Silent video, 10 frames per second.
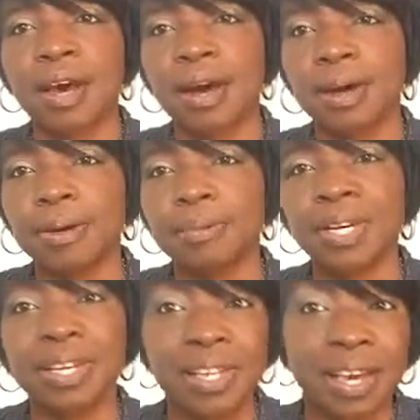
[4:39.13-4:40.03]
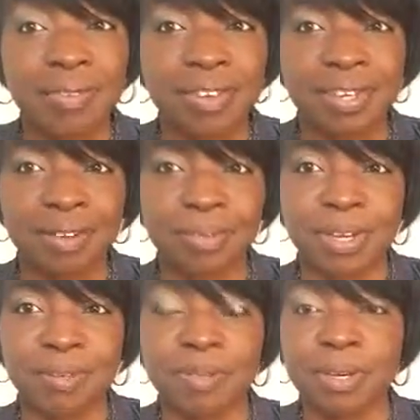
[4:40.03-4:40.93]
A conniving
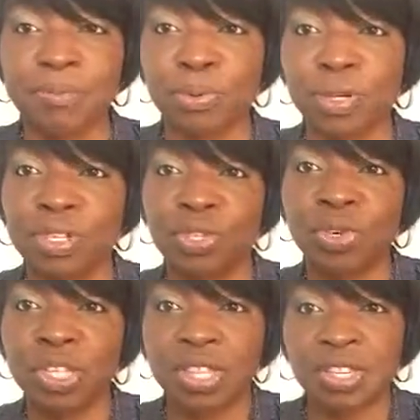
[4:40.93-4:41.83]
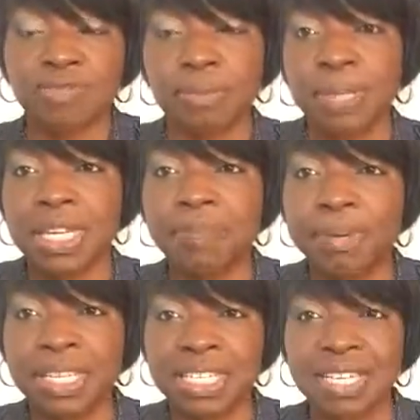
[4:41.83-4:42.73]
commitment. People are doing things for
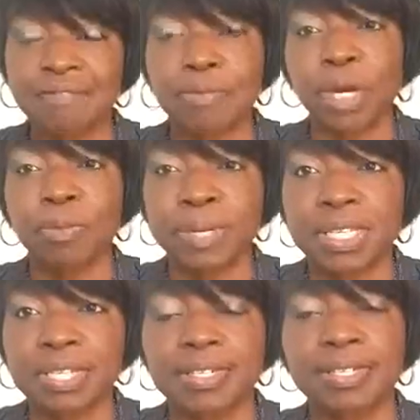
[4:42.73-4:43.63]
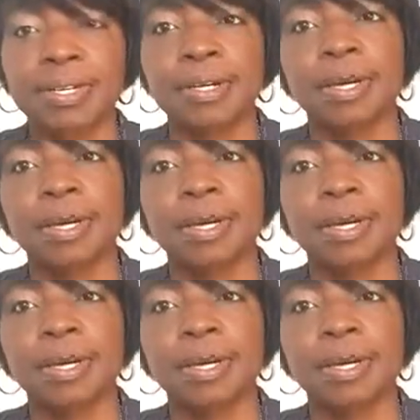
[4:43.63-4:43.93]
manipulative purposes.